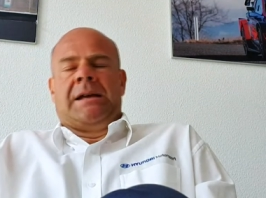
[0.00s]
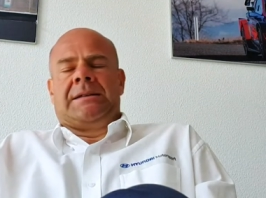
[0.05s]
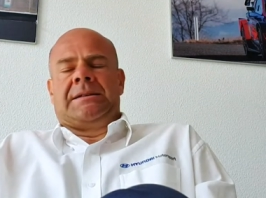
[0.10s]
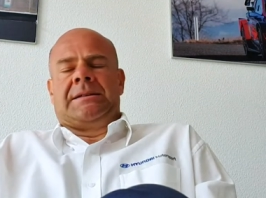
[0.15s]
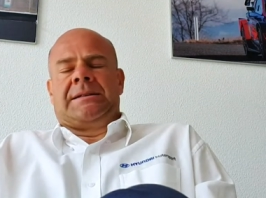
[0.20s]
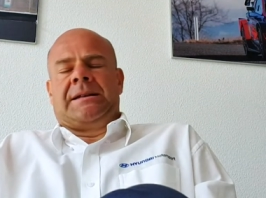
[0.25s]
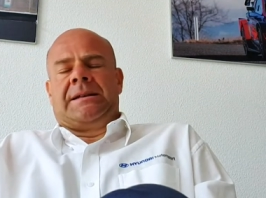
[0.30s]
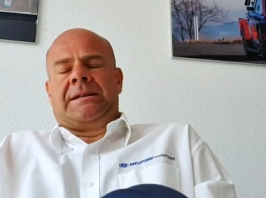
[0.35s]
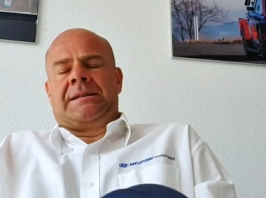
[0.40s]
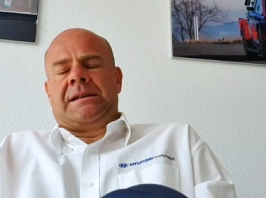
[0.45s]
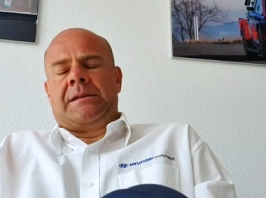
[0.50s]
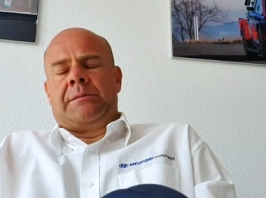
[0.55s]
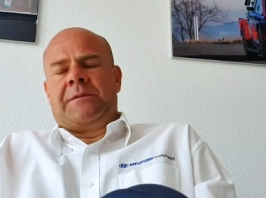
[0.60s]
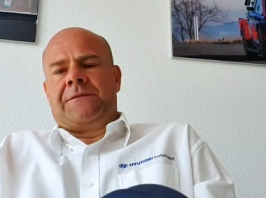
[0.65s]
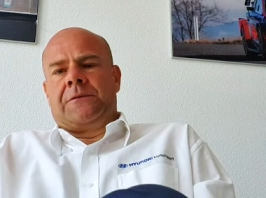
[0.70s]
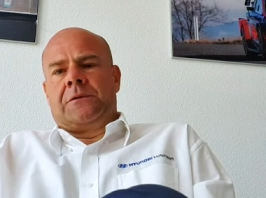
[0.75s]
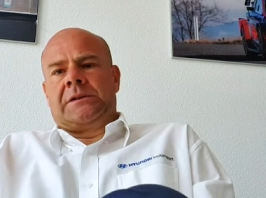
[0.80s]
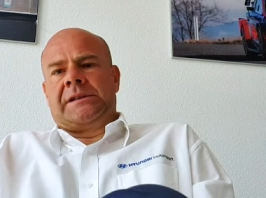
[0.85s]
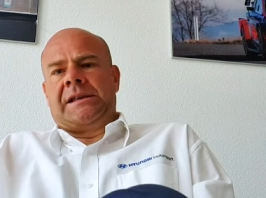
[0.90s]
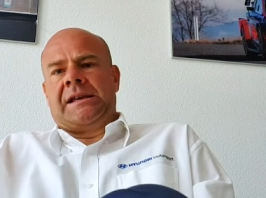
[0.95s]
as I said
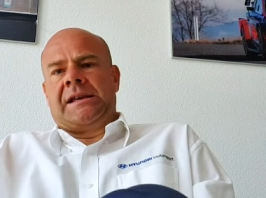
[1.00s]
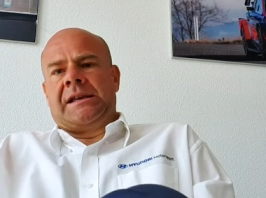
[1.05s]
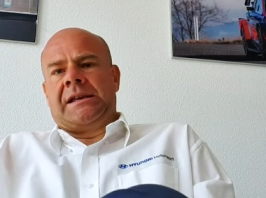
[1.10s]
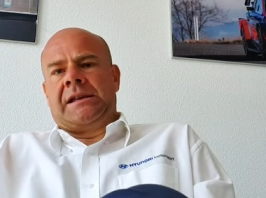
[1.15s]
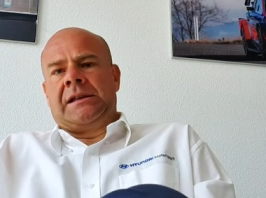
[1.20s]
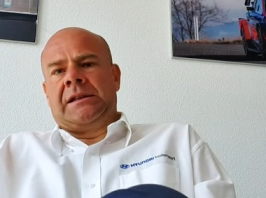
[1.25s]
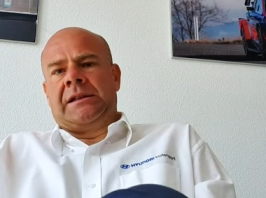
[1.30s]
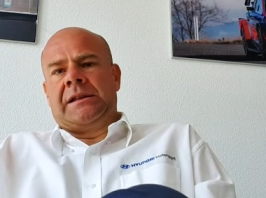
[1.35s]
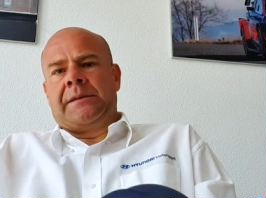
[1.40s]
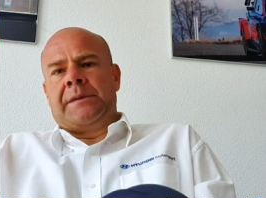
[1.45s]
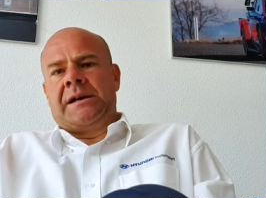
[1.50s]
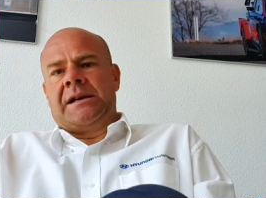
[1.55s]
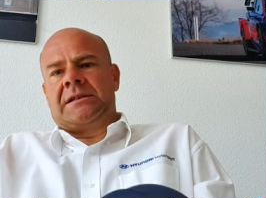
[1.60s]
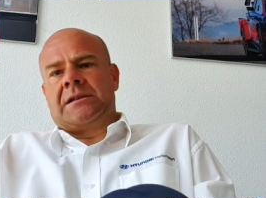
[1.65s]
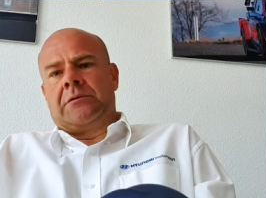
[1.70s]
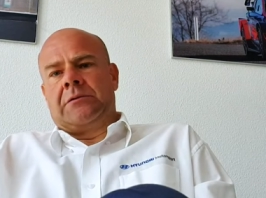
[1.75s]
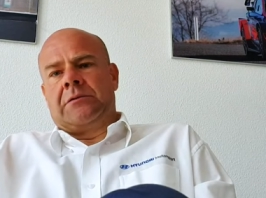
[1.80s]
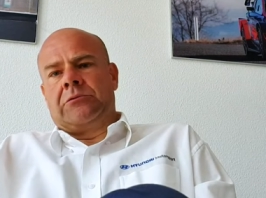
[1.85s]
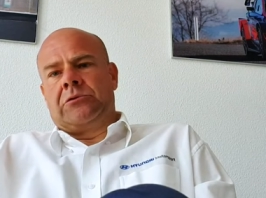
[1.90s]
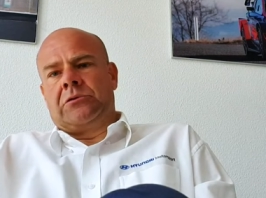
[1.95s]
before, taking the
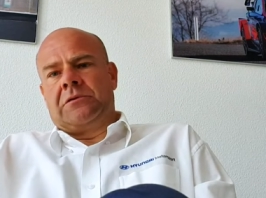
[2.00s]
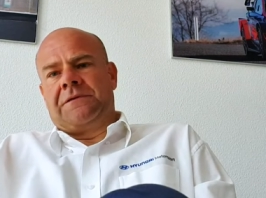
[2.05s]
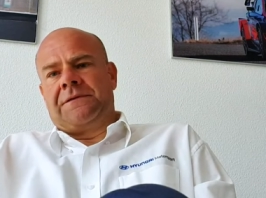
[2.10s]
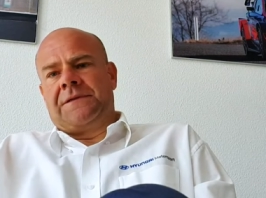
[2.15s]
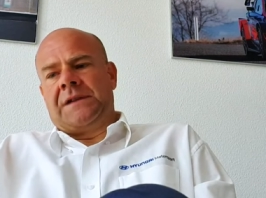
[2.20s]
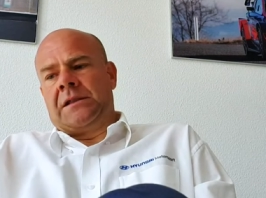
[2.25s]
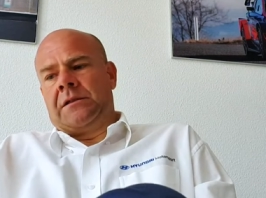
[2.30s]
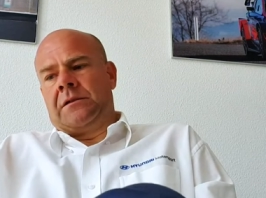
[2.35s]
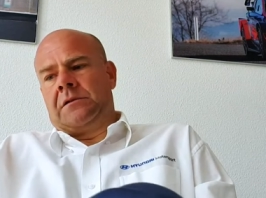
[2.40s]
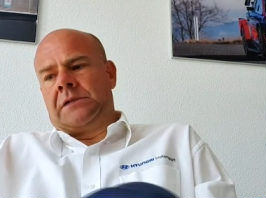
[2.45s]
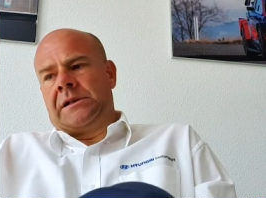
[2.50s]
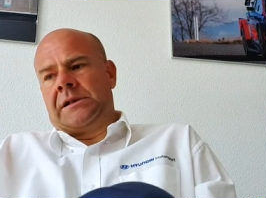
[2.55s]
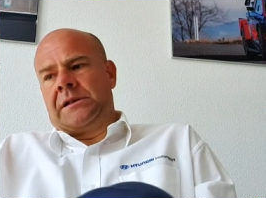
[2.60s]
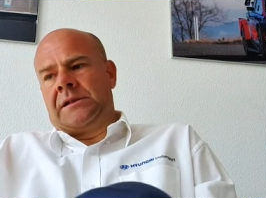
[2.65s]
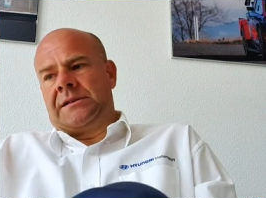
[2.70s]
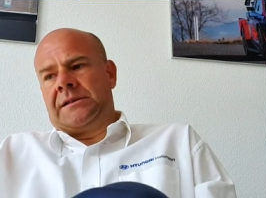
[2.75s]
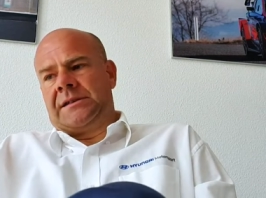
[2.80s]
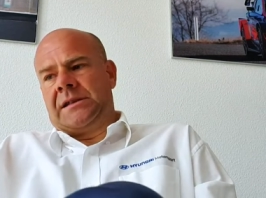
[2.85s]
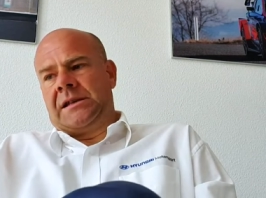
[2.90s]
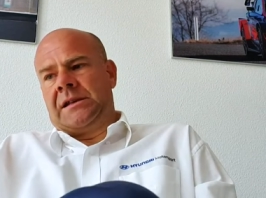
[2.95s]
best out of it, no?
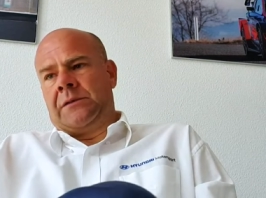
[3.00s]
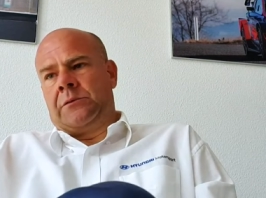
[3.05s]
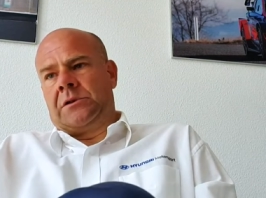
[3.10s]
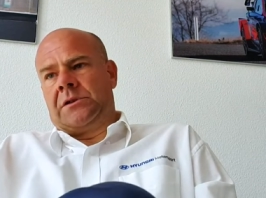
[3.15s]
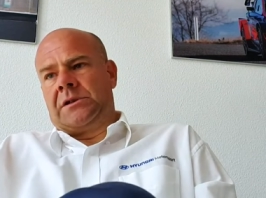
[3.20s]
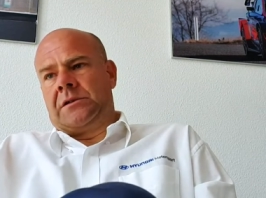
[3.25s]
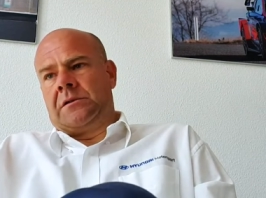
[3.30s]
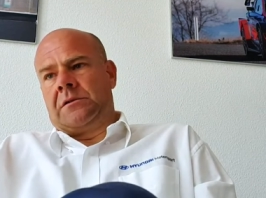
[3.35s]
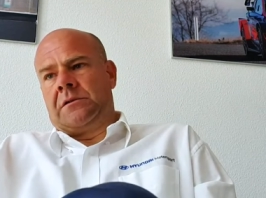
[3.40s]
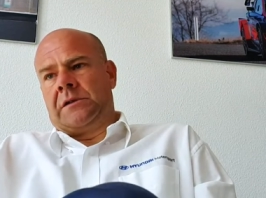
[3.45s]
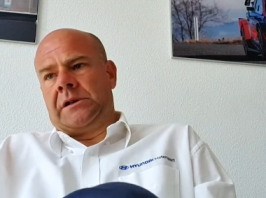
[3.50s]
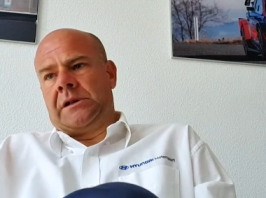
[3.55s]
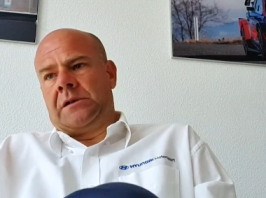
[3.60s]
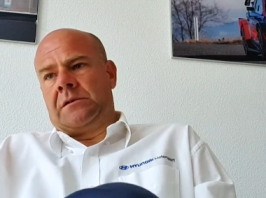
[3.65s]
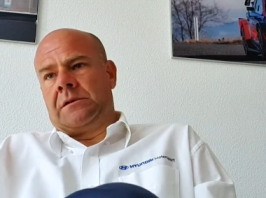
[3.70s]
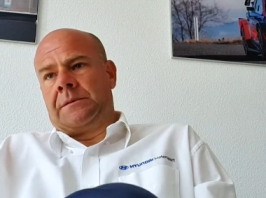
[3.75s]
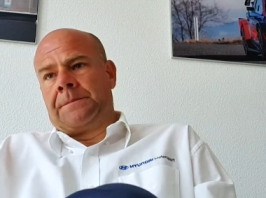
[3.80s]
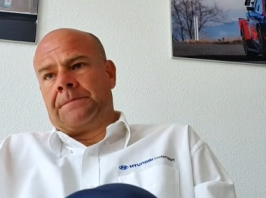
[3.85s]
And seeing what is going